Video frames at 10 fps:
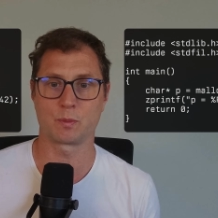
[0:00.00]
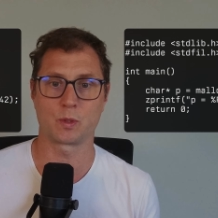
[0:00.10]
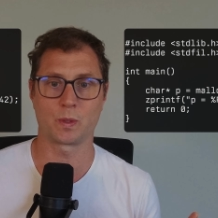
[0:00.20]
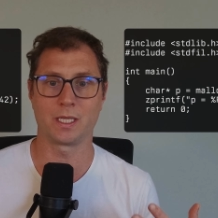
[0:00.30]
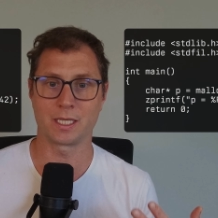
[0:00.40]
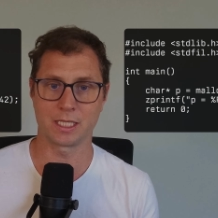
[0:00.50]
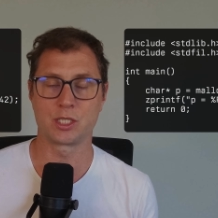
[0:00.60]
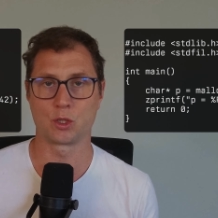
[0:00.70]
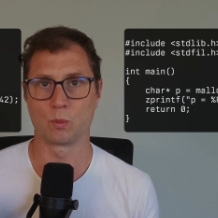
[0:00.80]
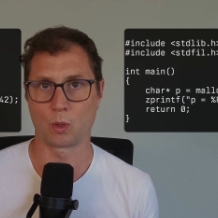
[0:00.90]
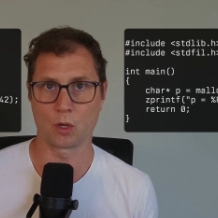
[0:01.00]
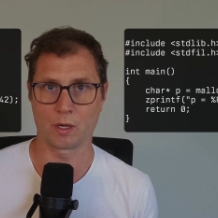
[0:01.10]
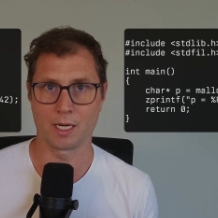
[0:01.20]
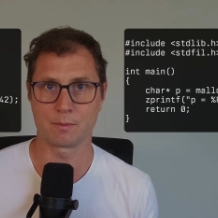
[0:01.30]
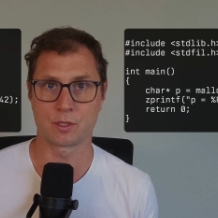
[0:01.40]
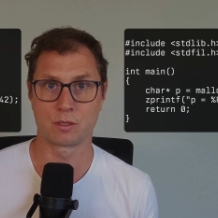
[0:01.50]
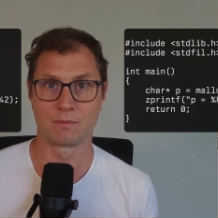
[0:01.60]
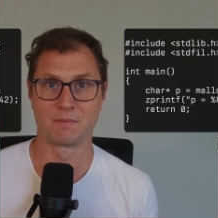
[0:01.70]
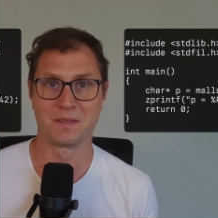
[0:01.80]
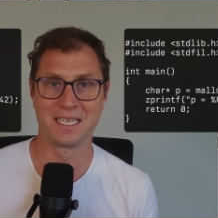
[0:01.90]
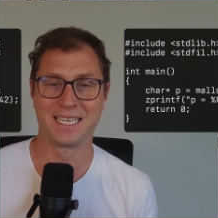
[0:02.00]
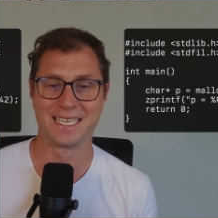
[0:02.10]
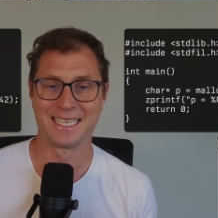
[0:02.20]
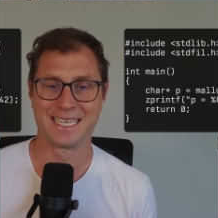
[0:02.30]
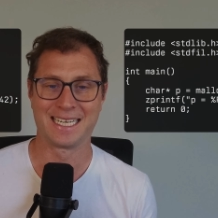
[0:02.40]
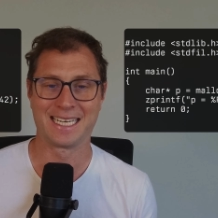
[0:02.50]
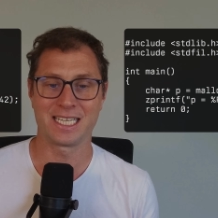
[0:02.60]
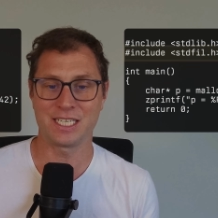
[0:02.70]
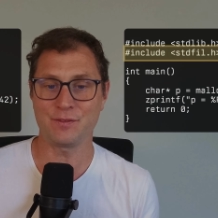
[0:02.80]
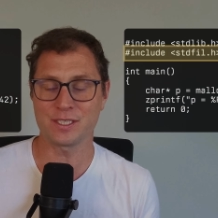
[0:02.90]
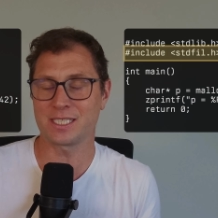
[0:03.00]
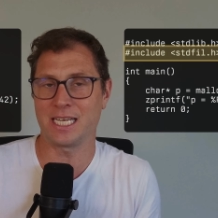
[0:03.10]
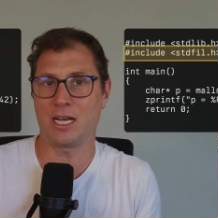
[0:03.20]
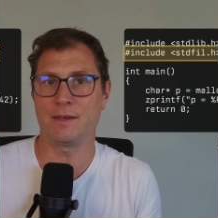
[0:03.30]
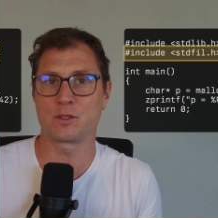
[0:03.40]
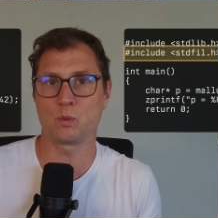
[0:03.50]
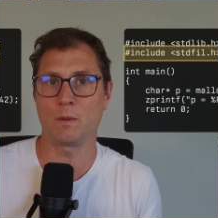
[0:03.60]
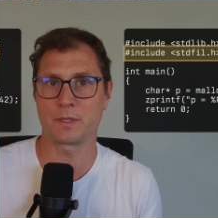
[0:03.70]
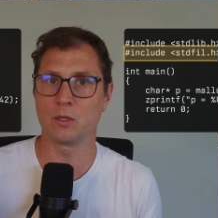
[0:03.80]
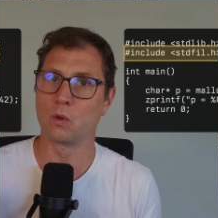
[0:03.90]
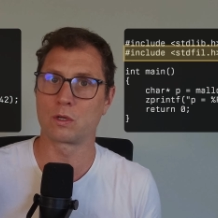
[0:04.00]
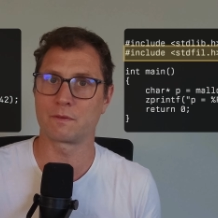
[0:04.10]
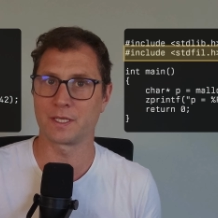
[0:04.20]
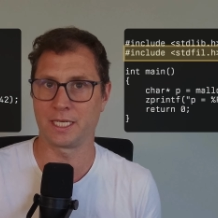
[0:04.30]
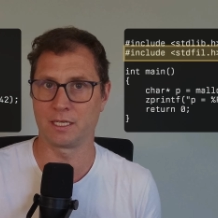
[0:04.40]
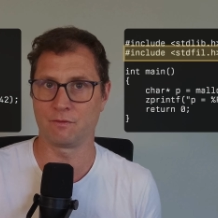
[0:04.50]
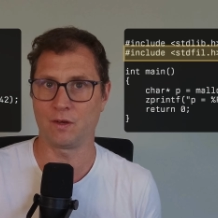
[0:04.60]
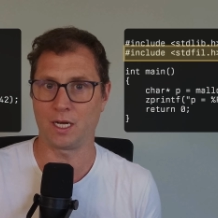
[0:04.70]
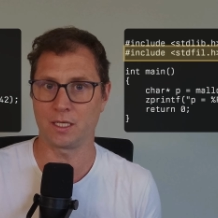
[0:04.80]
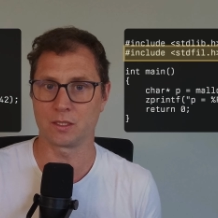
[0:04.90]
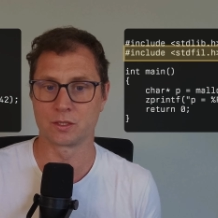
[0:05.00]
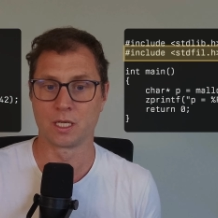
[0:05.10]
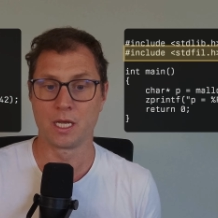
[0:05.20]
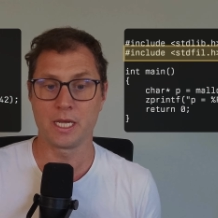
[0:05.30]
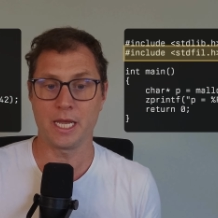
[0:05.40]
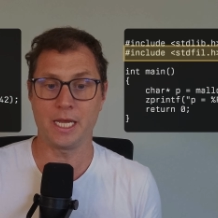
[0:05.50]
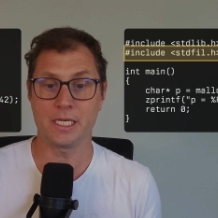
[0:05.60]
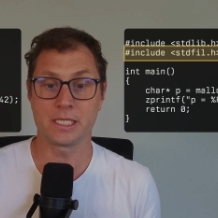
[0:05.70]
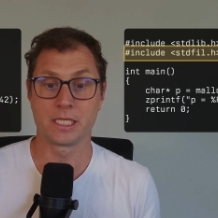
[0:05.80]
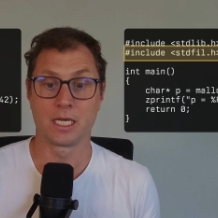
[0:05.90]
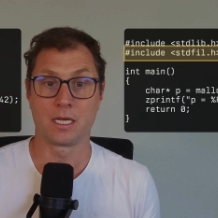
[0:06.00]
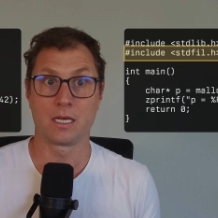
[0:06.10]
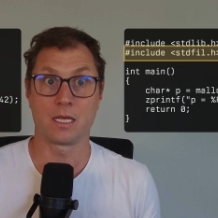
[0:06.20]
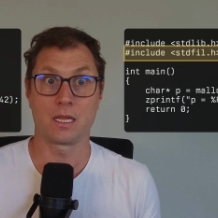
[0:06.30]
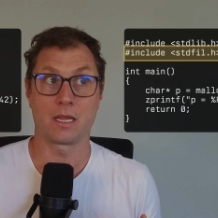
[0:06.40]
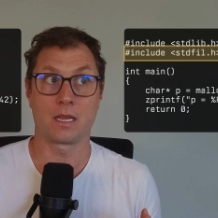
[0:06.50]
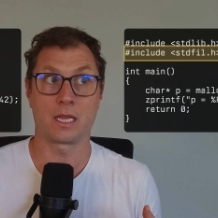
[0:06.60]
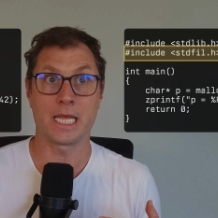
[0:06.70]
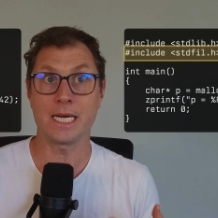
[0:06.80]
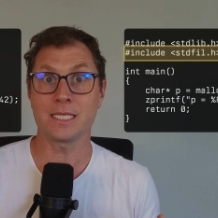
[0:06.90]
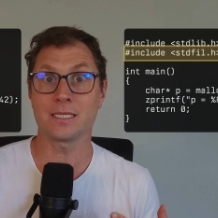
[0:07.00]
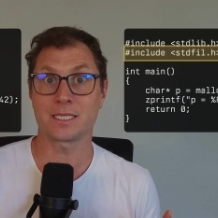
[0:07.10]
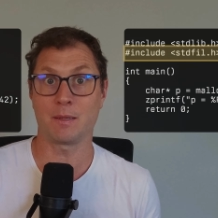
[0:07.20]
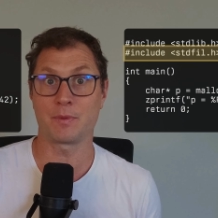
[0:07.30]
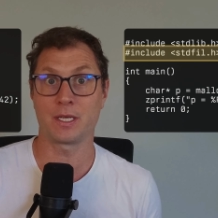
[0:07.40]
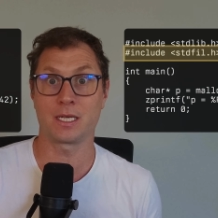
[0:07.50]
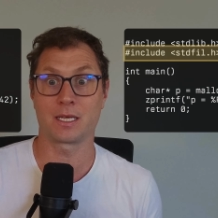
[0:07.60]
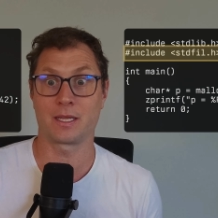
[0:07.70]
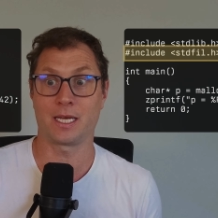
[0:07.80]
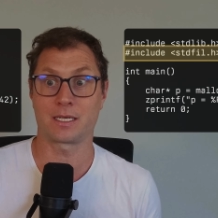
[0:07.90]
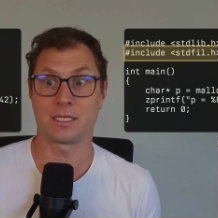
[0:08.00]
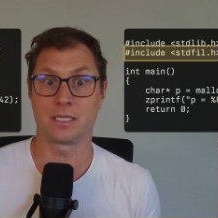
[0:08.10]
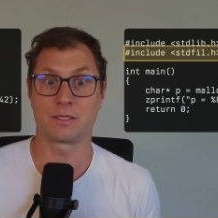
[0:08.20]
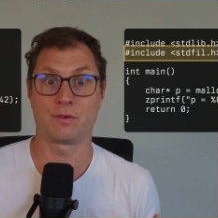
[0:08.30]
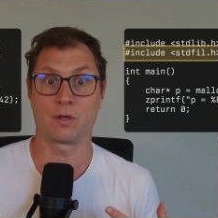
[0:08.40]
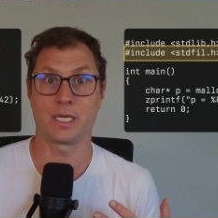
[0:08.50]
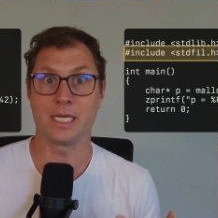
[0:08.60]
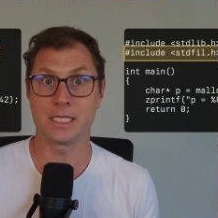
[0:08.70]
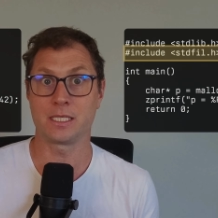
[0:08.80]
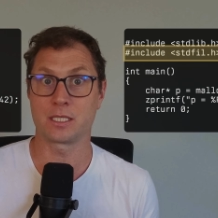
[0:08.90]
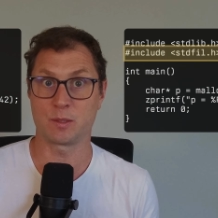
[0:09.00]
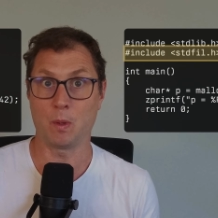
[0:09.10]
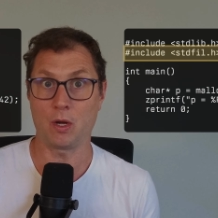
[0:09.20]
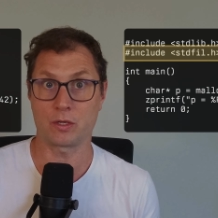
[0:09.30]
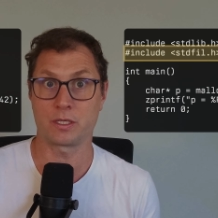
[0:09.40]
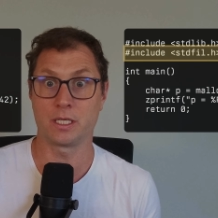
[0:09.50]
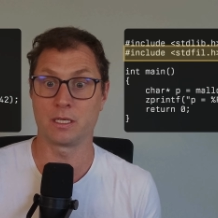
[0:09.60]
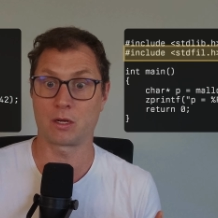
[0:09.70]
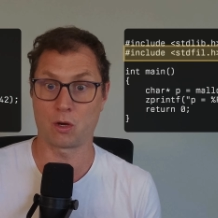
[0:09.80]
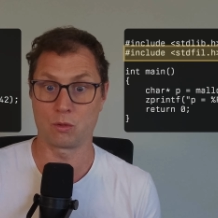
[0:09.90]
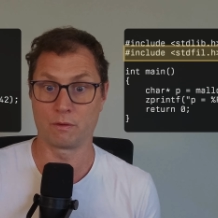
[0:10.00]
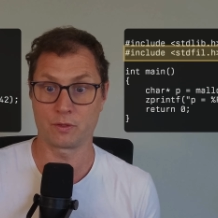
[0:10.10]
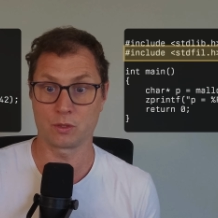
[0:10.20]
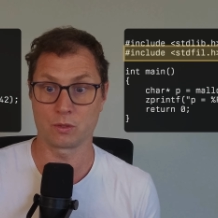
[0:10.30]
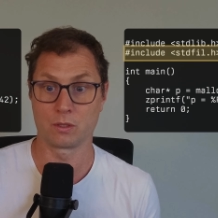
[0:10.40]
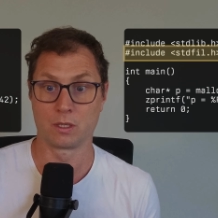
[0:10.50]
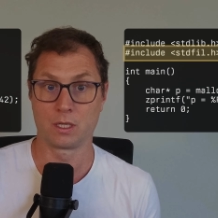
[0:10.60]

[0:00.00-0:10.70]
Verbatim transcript: between these two programs? The difference is that I've swapped the order of the header files, and that isn't something that is very easy to spot in a code review,